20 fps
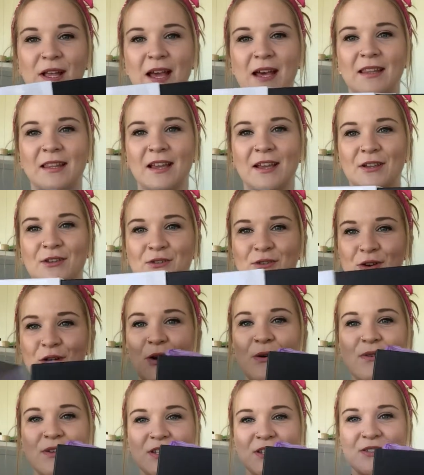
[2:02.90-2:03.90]
out like a
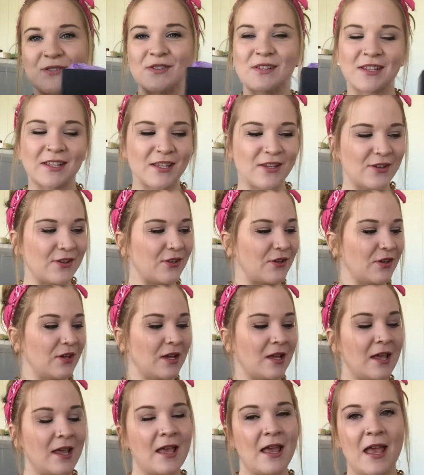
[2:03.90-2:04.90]
drawer, which is really cute,
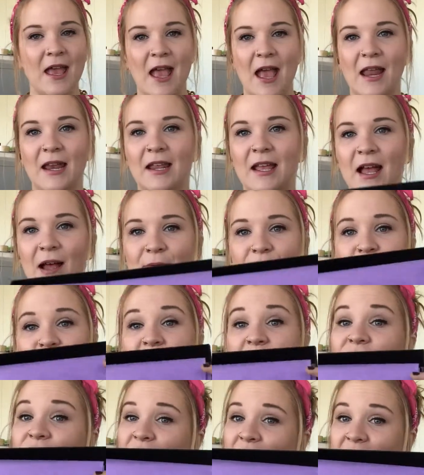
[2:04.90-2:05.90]
and it comes
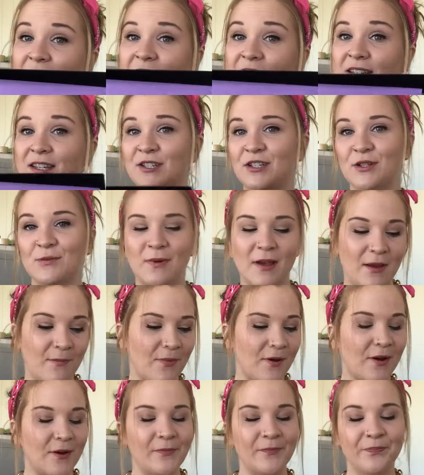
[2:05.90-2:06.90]
with violet tissue
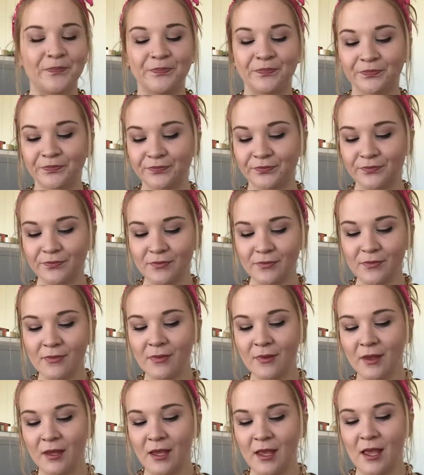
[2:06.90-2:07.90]
paper.
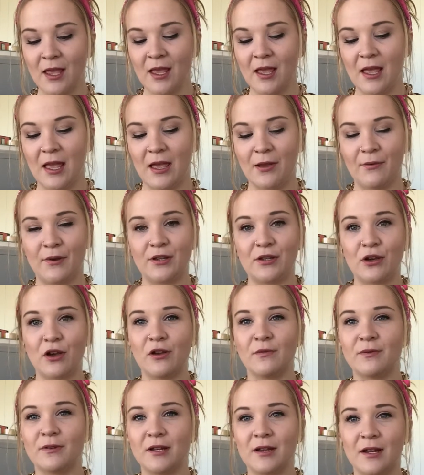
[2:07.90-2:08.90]
And when you
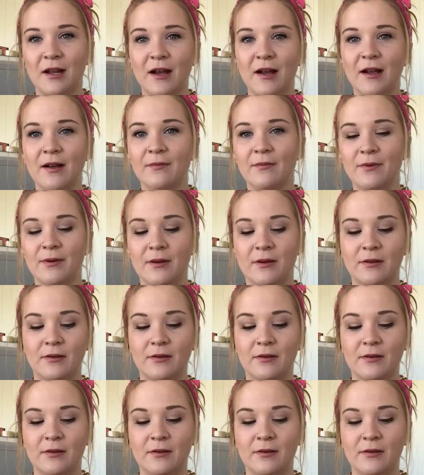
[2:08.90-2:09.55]
open it up,